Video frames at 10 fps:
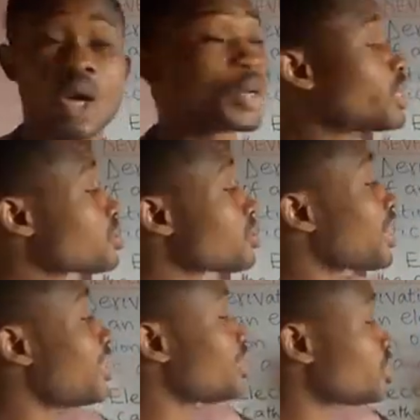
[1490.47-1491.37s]
We can also
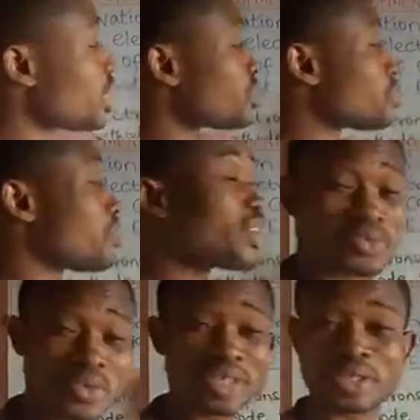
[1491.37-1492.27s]
get the charge to mass
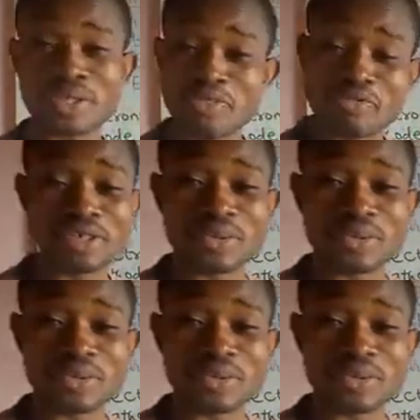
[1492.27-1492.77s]
ratio if we